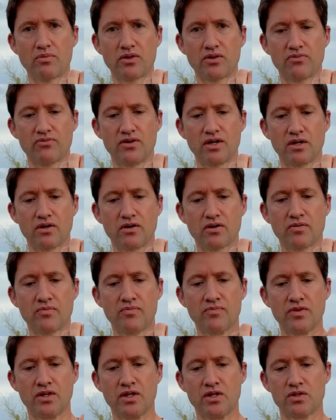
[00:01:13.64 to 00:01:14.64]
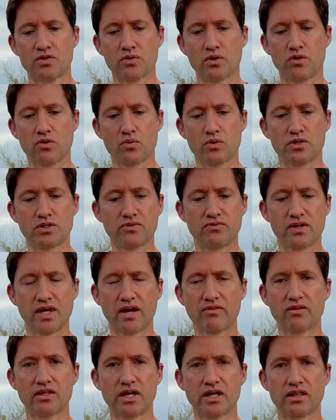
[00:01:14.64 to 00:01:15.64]
of the finger. So in other words, if you
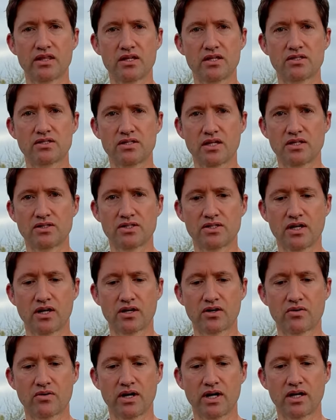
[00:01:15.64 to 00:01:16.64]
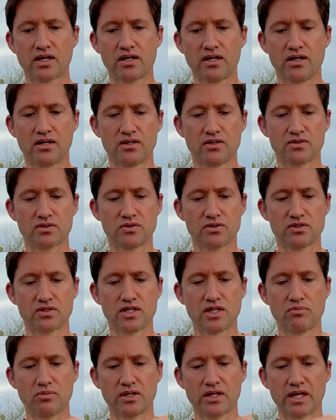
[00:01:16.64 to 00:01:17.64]
have it like this, that's not correct. So just
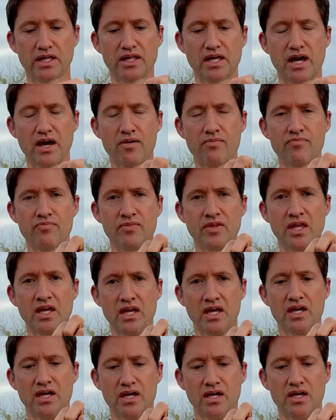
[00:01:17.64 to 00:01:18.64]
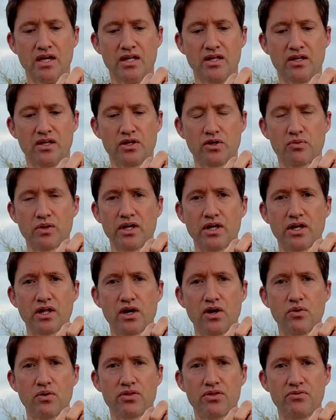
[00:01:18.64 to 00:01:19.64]
keep it like that, and then you're ready to
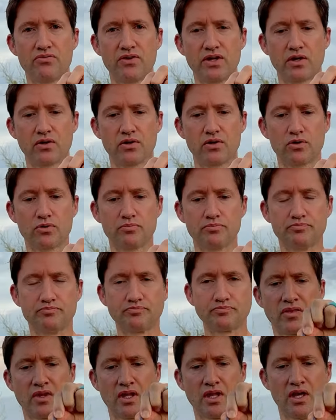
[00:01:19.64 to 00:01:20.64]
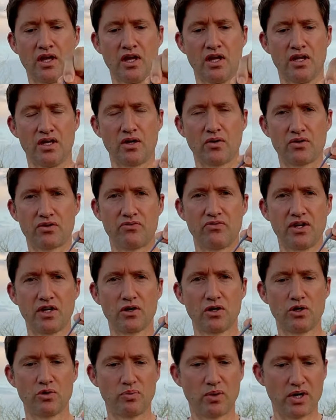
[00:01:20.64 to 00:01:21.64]
go with the finger loop. Now with the
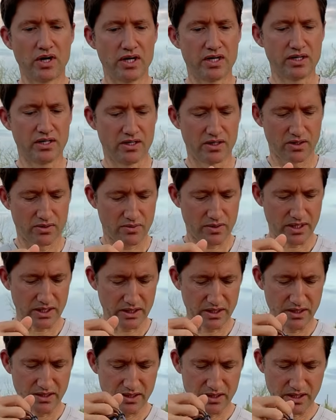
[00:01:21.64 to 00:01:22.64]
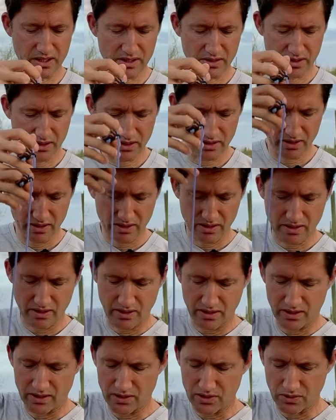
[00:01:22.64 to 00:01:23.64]
finger loop on correctly, then
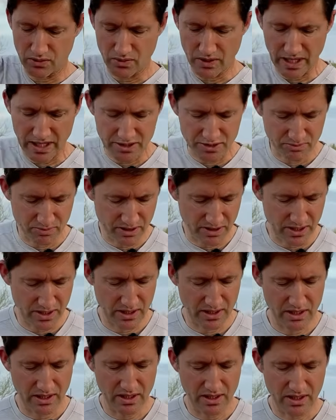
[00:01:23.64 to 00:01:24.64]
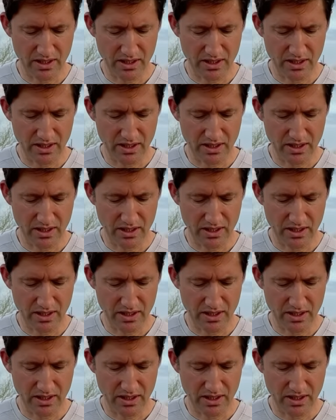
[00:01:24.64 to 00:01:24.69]
to grasp the